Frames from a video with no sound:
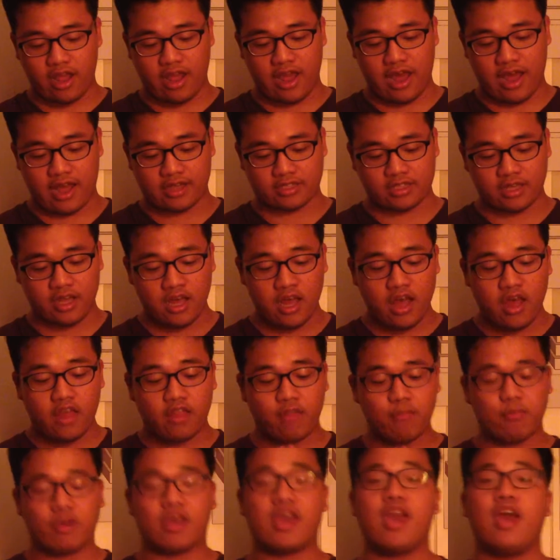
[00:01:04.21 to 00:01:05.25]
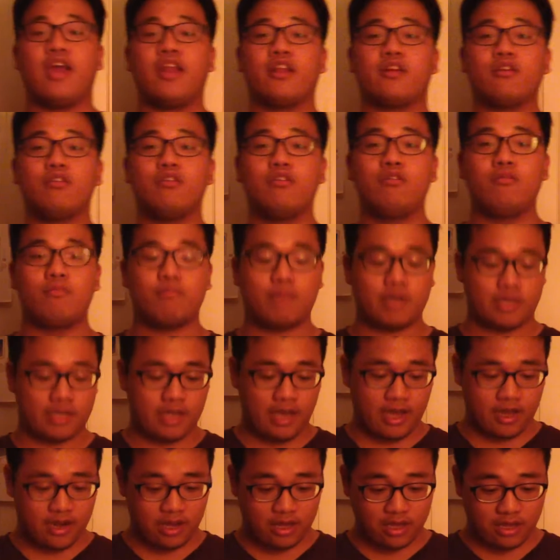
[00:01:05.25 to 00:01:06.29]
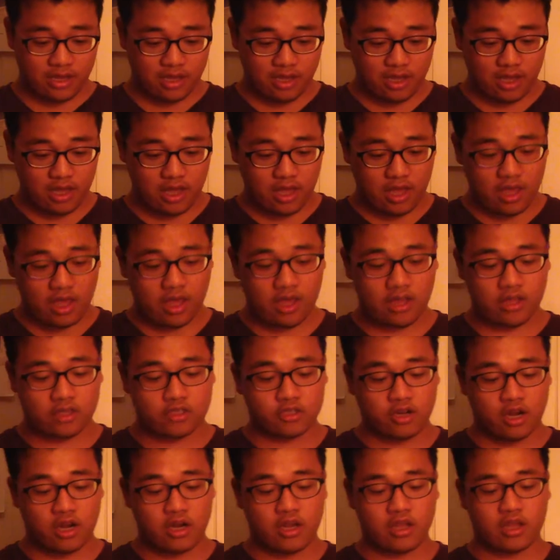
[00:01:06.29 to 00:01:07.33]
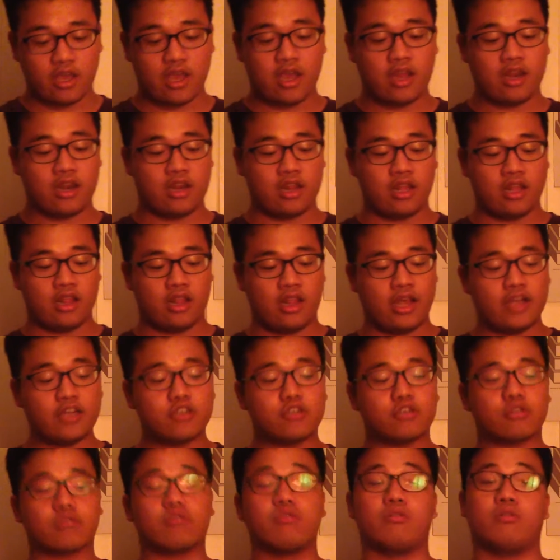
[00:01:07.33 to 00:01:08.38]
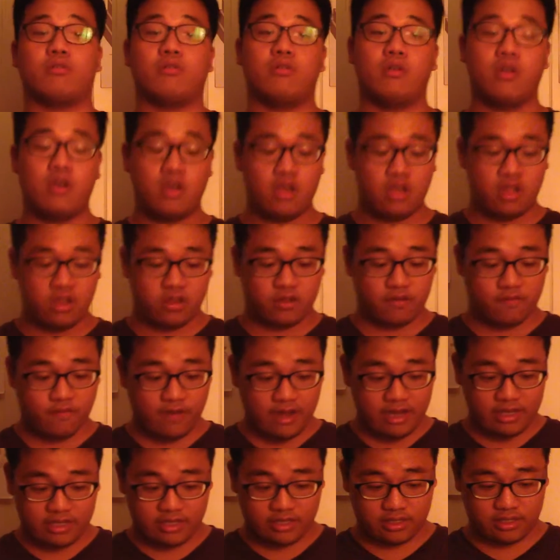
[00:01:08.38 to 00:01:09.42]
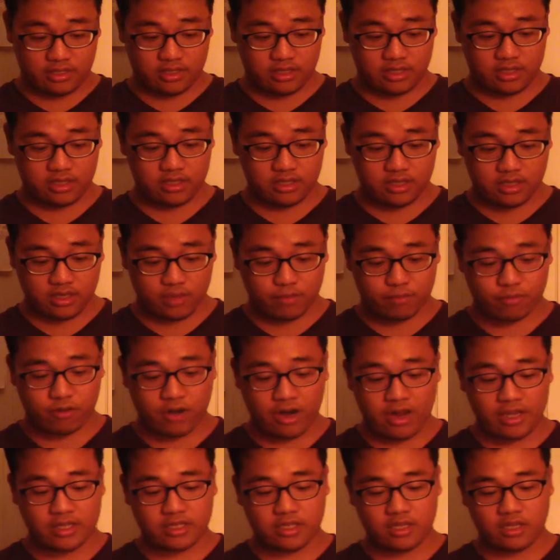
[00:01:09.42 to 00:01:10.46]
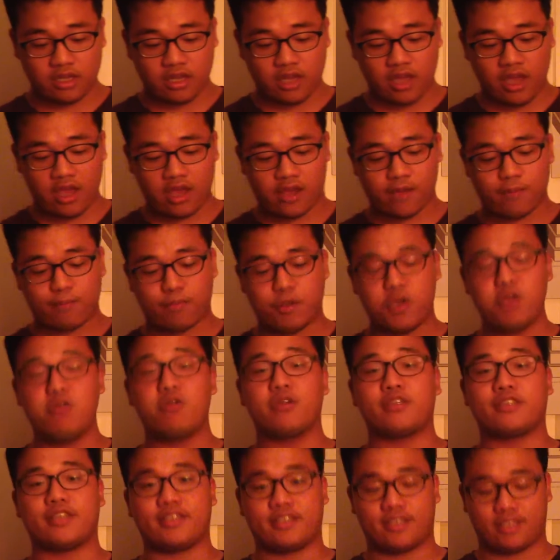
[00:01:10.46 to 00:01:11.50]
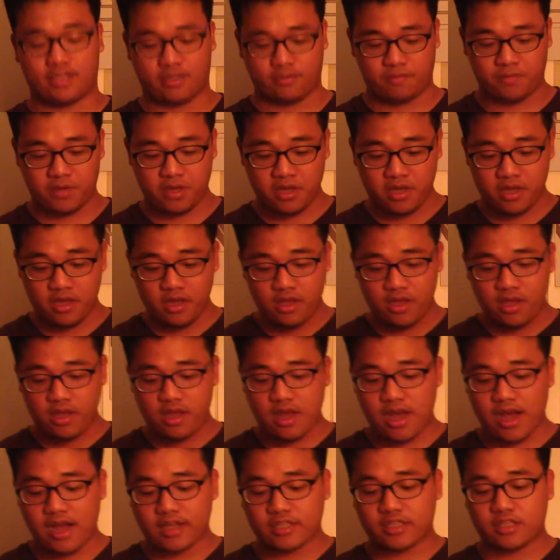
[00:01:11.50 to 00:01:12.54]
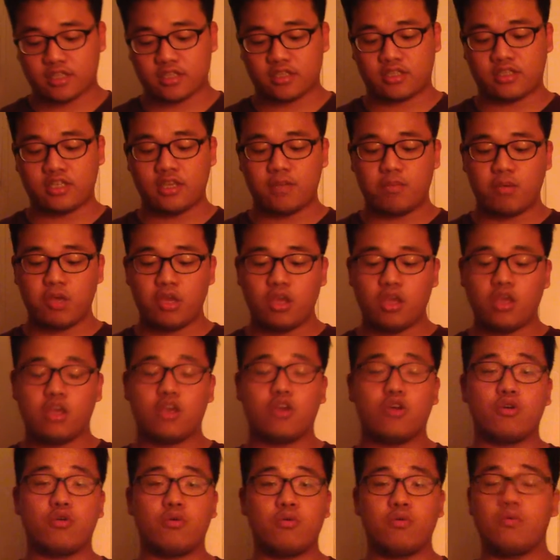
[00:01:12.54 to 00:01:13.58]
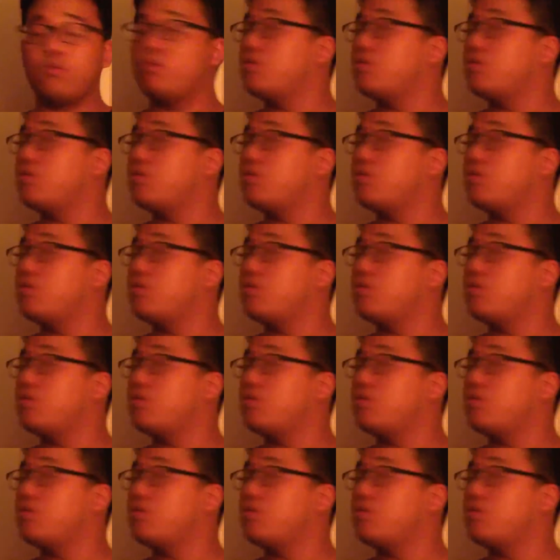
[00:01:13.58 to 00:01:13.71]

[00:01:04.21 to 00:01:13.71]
as the mechanical, magnetic, electronic, and electrical devices comprising a computer system as the CPU,